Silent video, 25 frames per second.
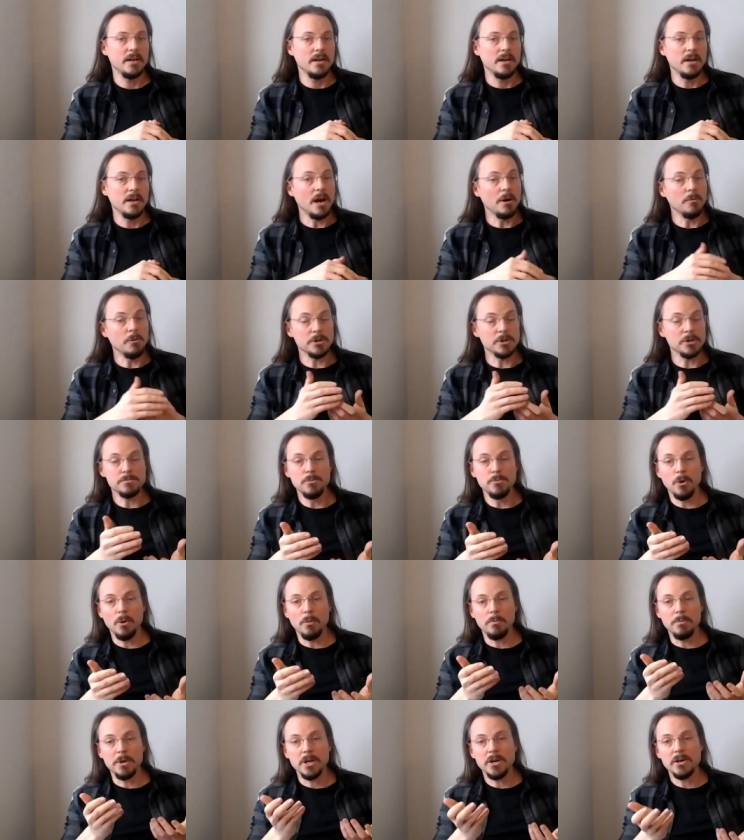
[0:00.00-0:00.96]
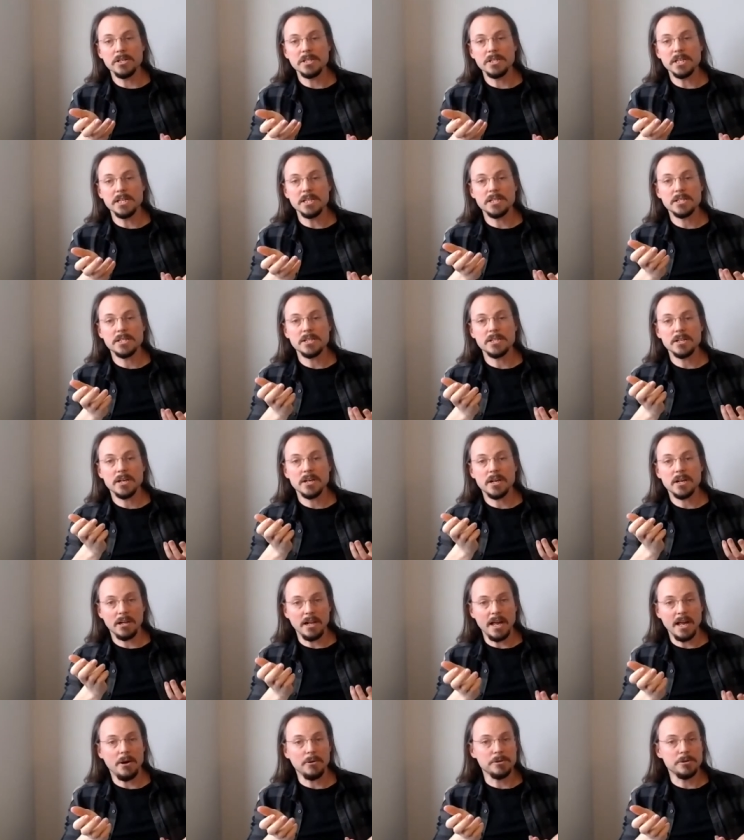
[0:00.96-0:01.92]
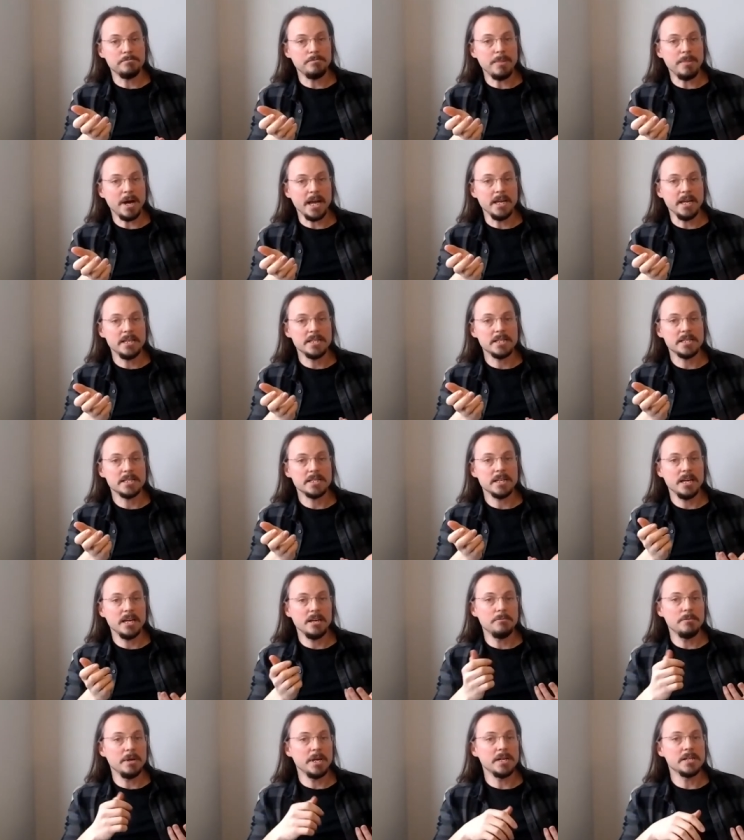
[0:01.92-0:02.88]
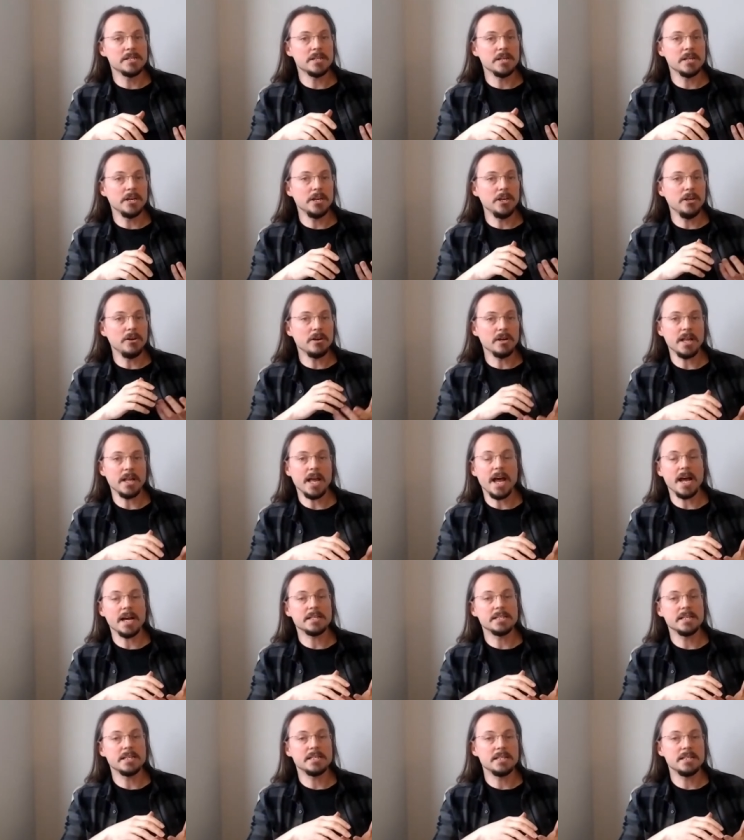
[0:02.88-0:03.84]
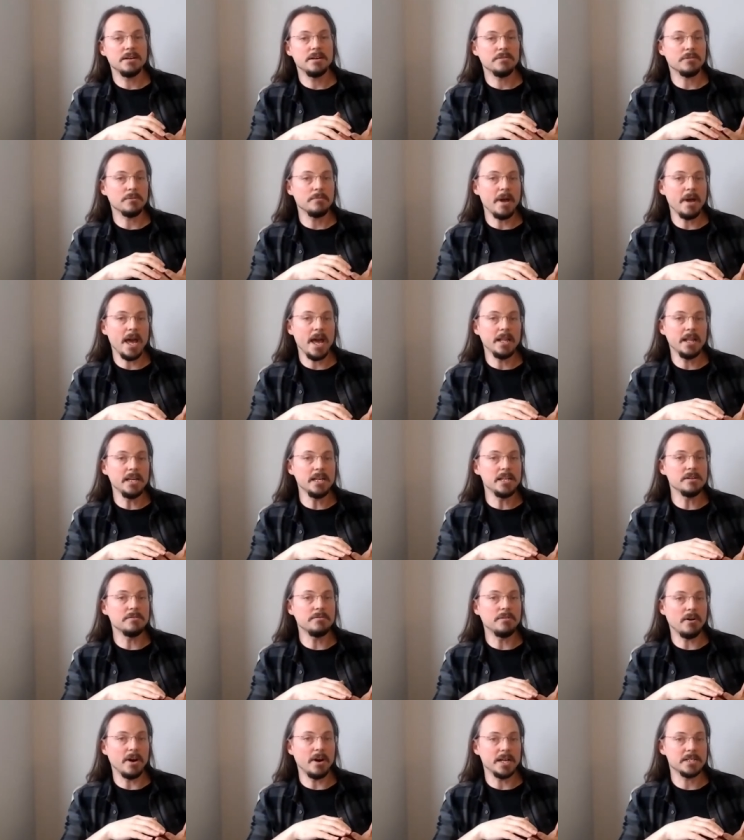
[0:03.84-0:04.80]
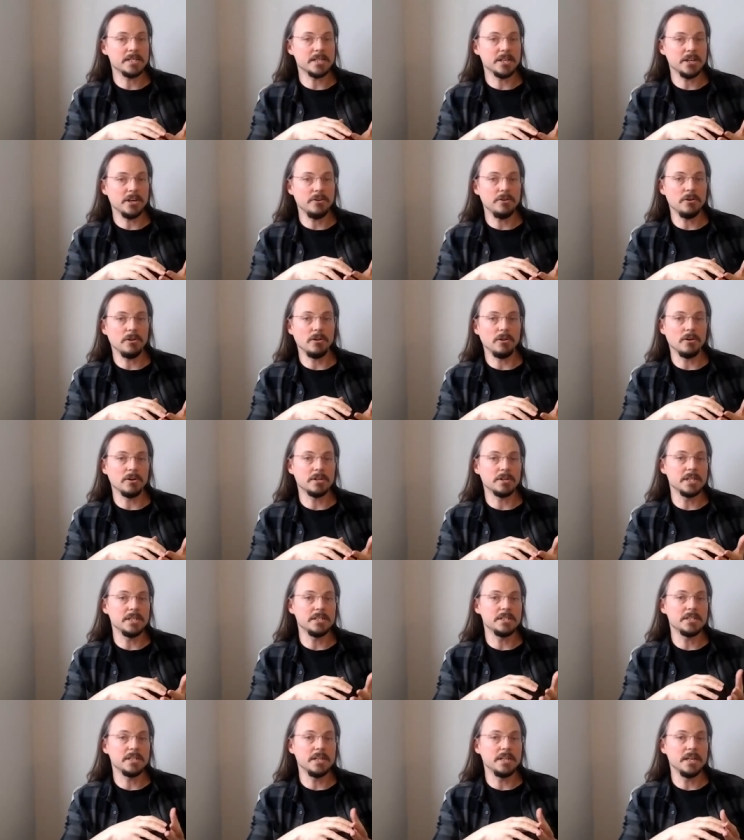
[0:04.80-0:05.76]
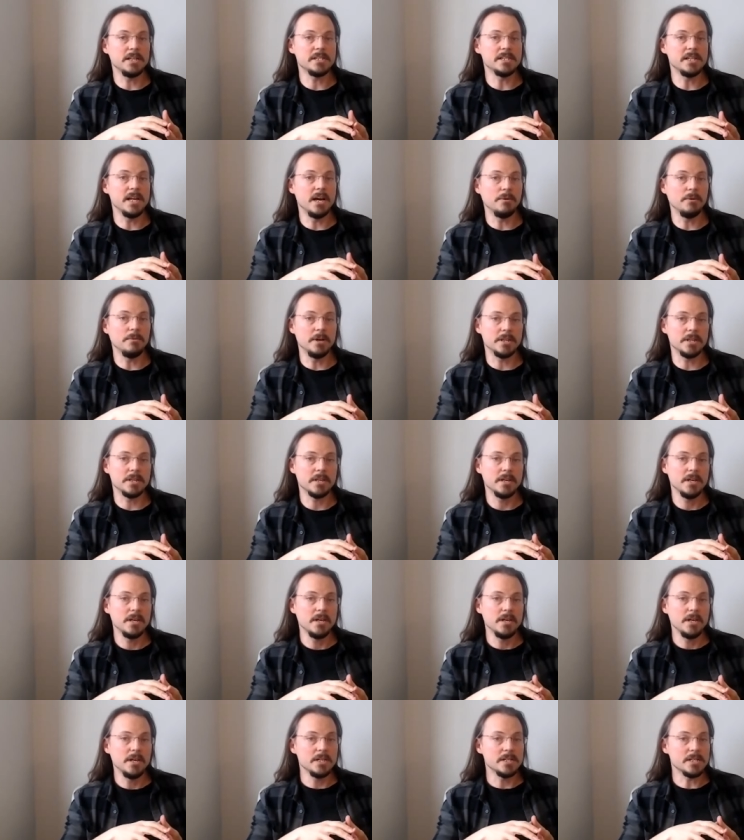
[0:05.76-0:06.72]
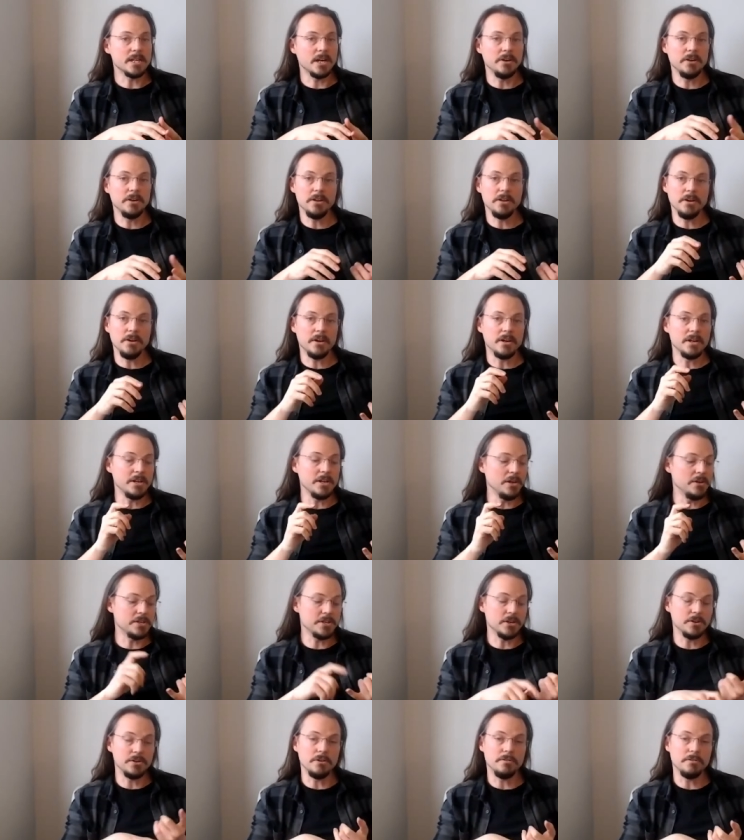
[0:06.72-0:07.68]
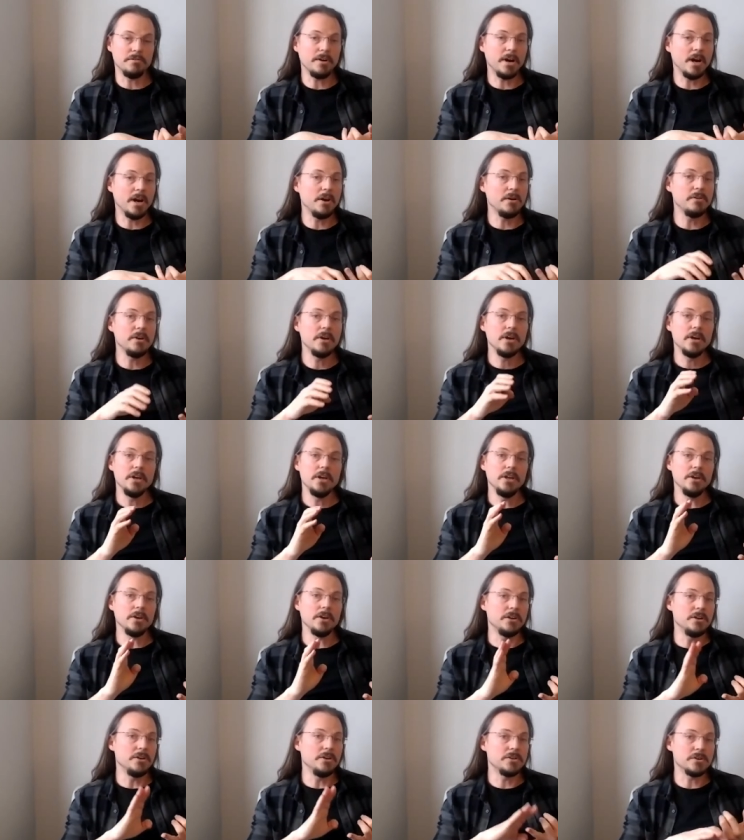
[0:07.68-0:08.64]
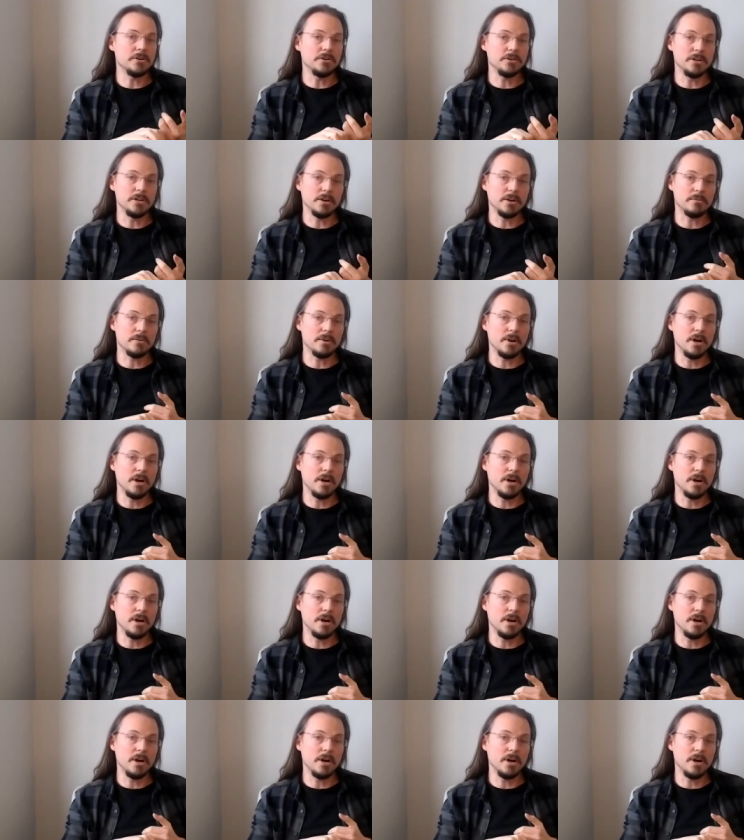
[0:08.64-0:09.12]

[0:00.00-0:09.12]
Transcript: And what's more, because it's cloud-based, it means that you can access it from any device that you're logged into the internet with. So you can use it on your phone, you can use it on your